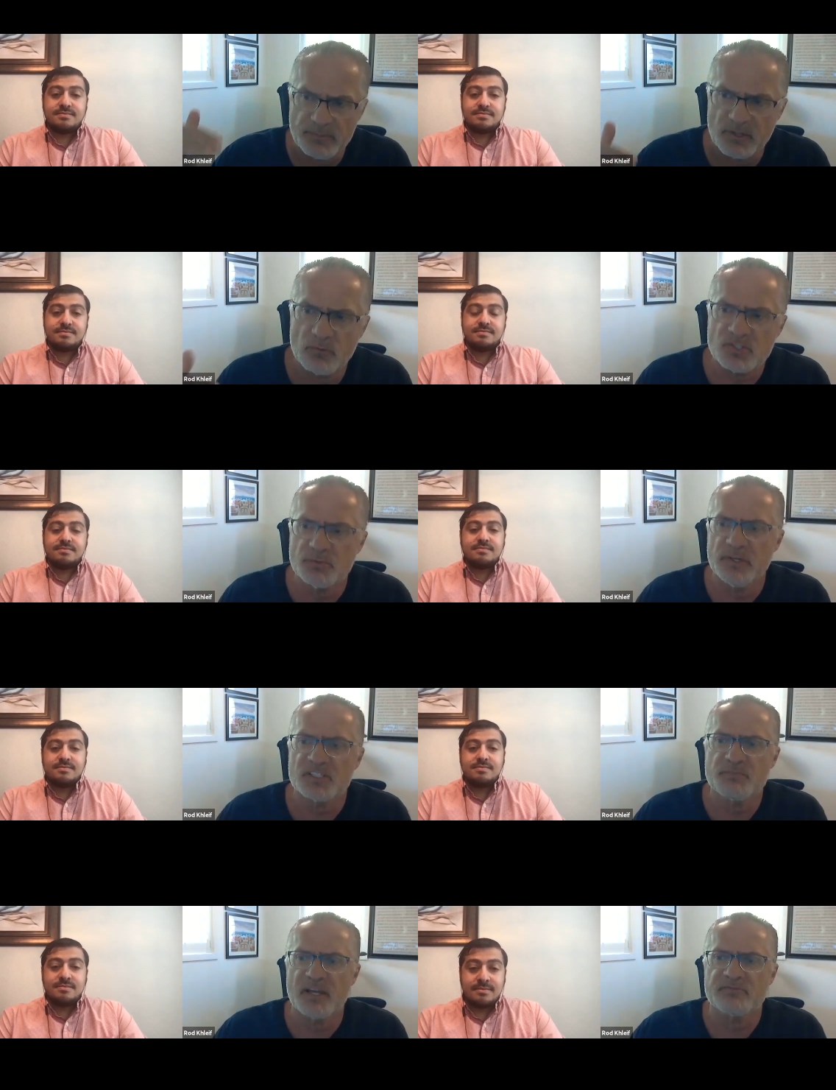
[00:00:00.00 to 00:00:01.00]
Speaker 1: What should we
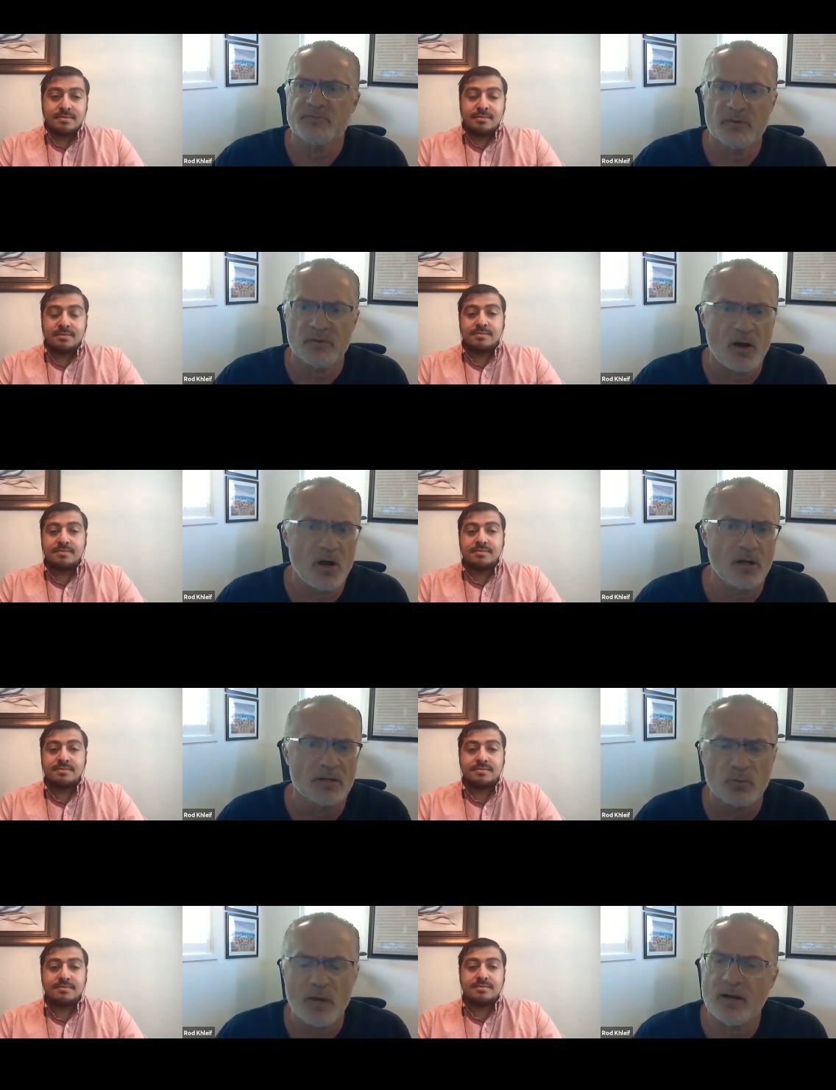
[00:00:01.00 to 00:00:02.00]
expect for uh, right
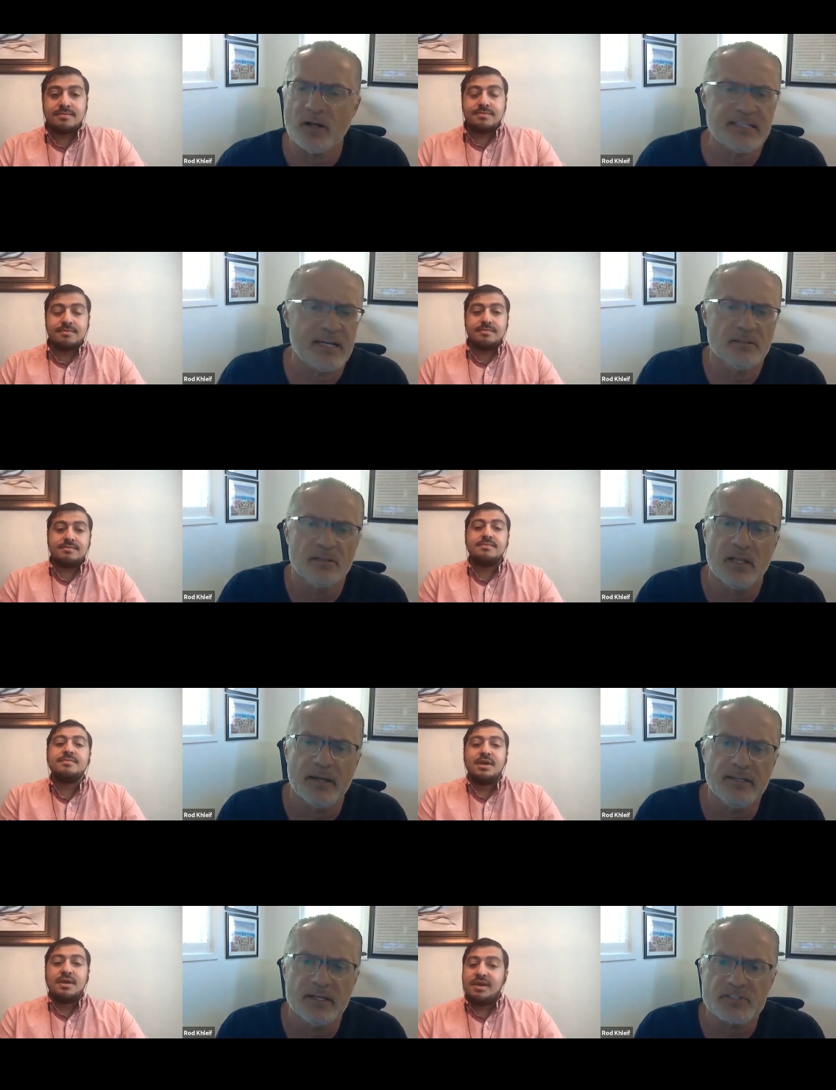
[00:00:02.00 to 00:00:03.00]
on down the line? Yes?
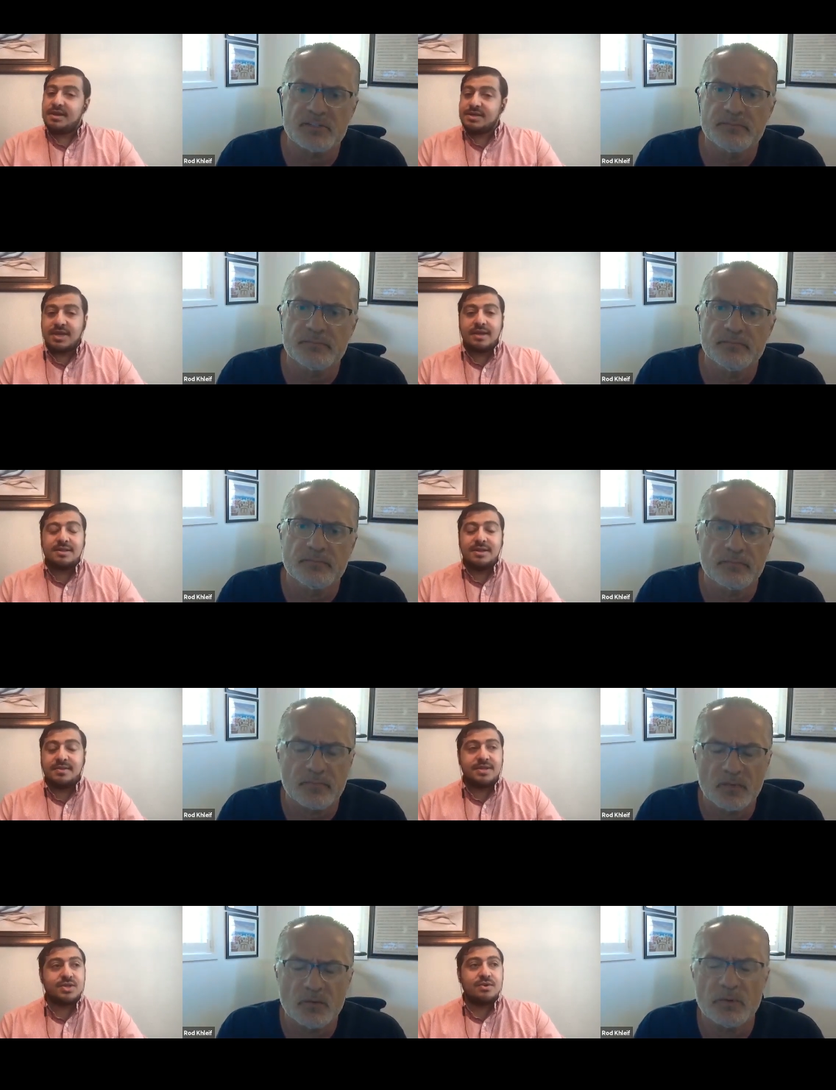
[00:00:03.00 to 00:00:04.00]
Speaker 2: Exactly. And then so,
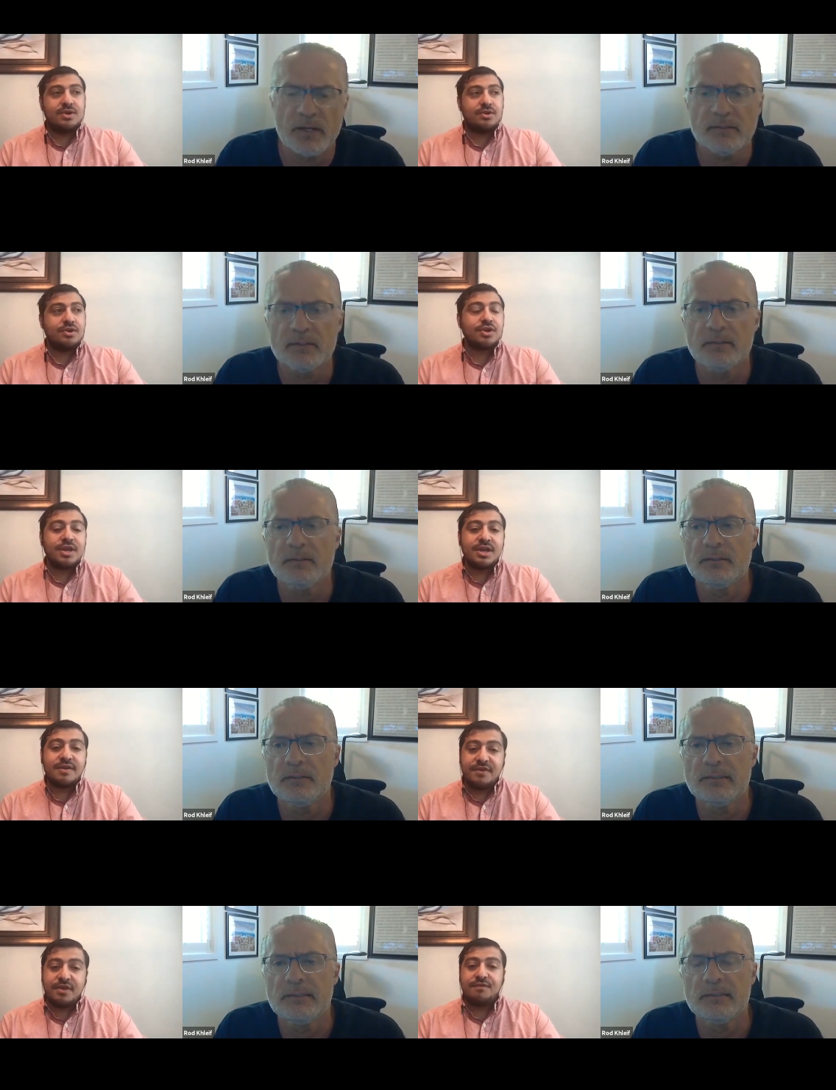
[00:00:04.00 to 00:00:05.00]
right. you know, you're getting a feel
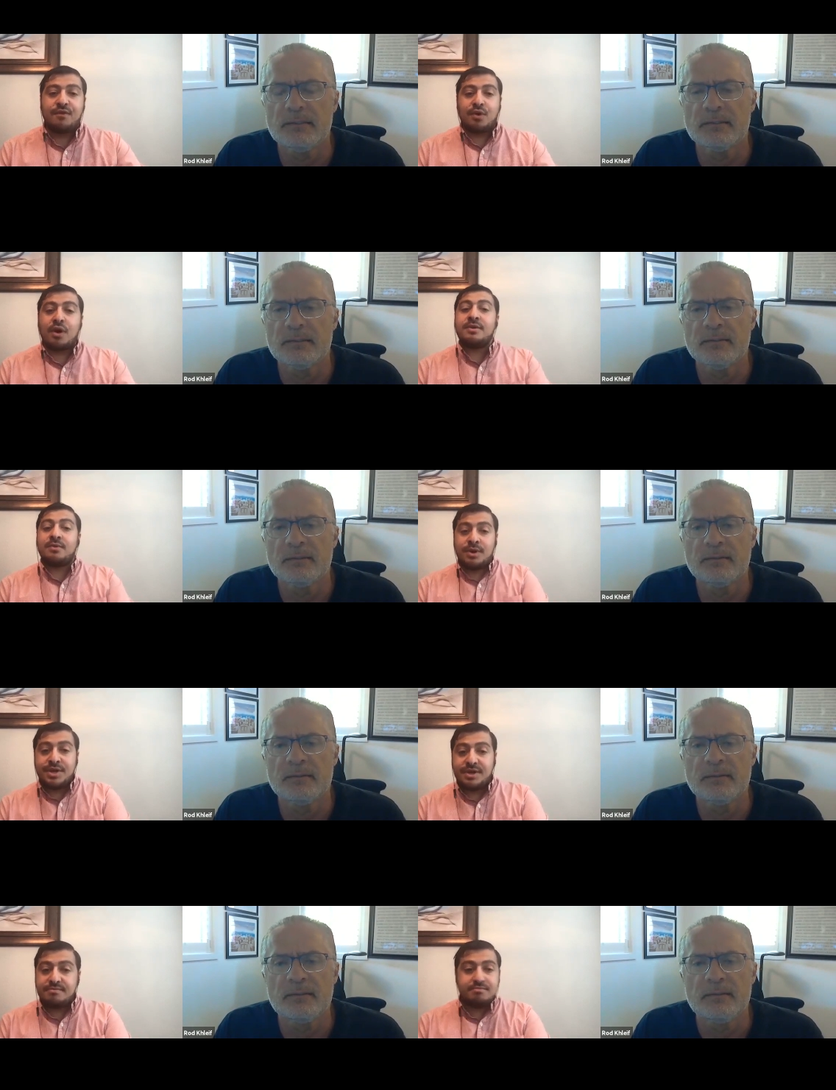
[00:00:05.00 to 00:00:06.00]
for are they running it
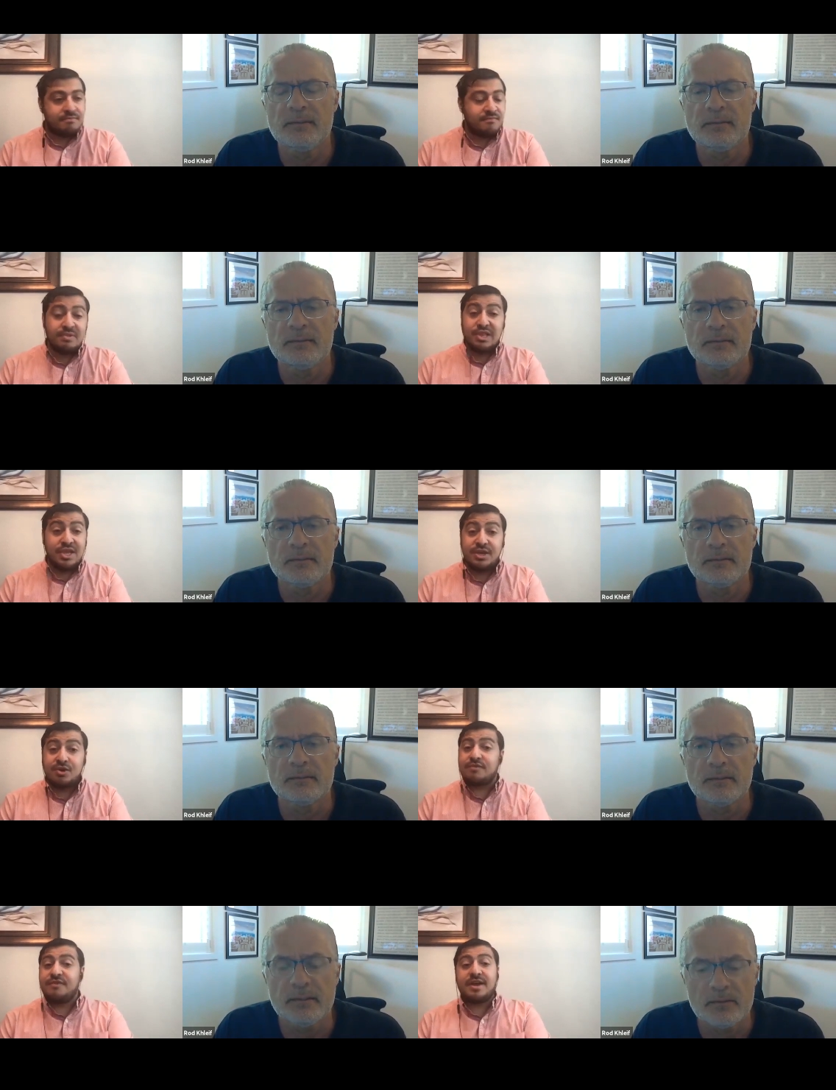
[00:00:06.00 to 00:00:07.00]
lean or fat?
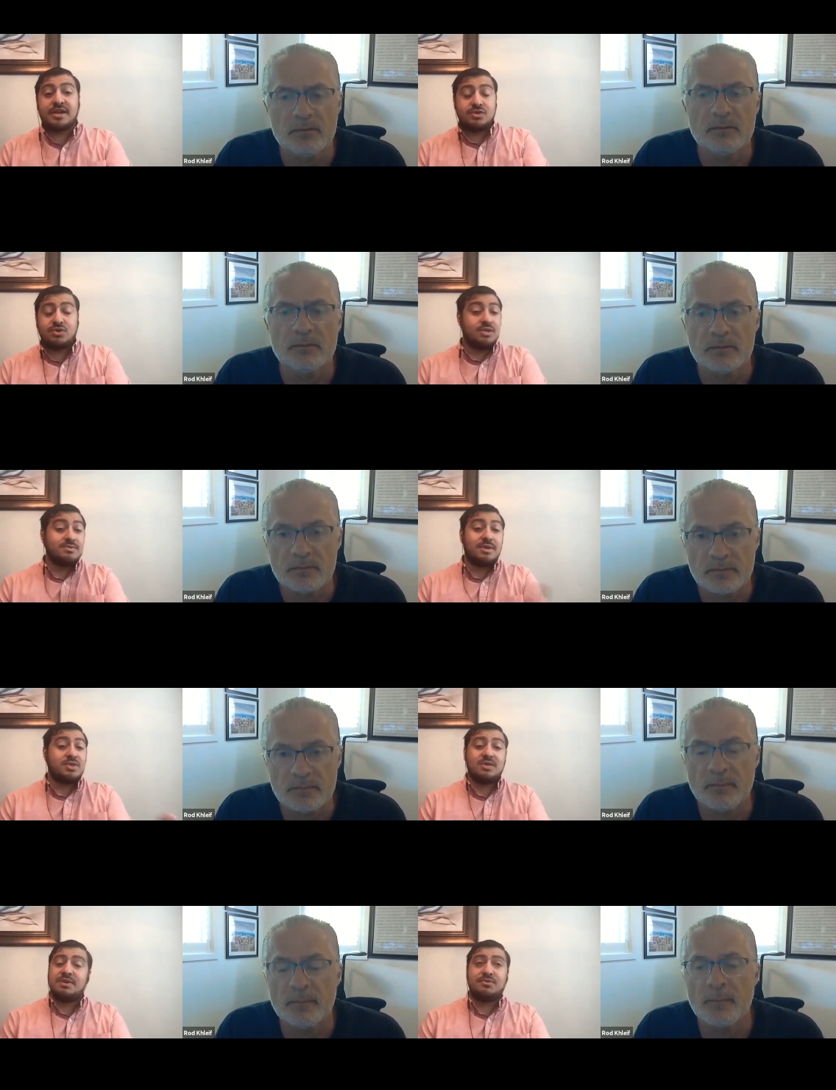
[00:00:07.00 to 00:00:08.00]
Because you sometimes you see
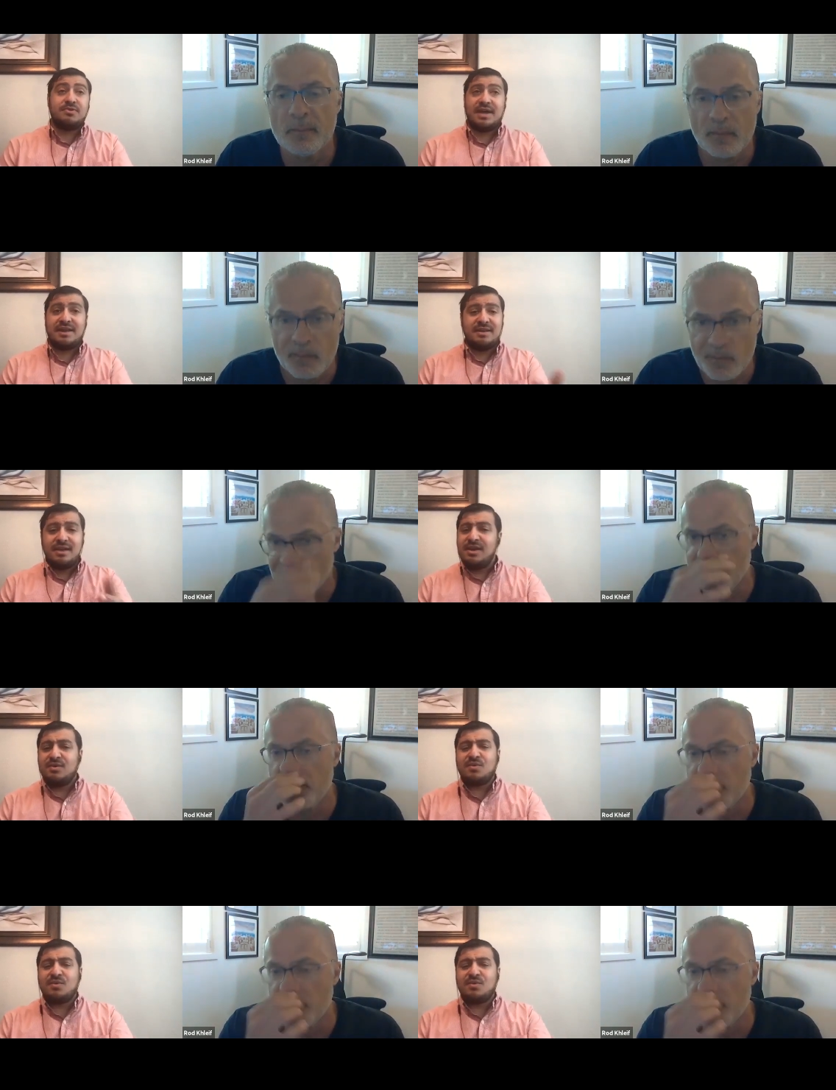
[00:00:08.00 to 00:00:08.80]
people that, or they're